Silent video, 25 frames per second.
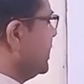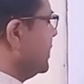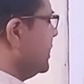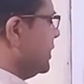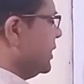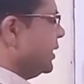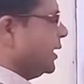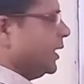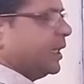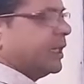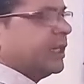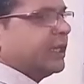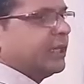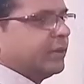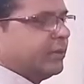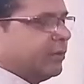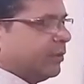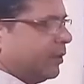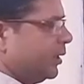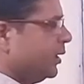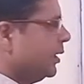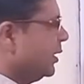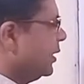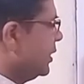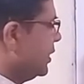They are
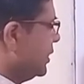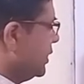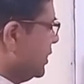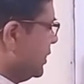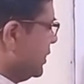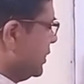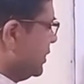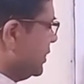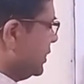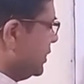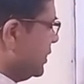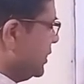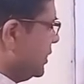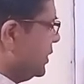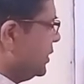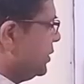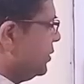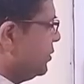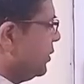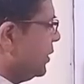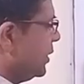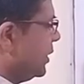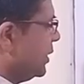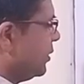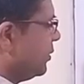equal, these
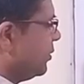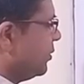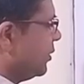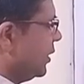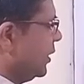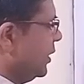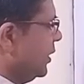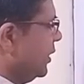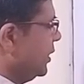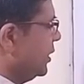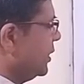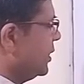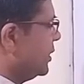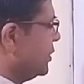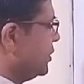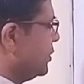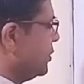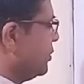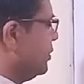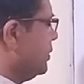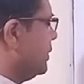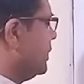two are equal, so we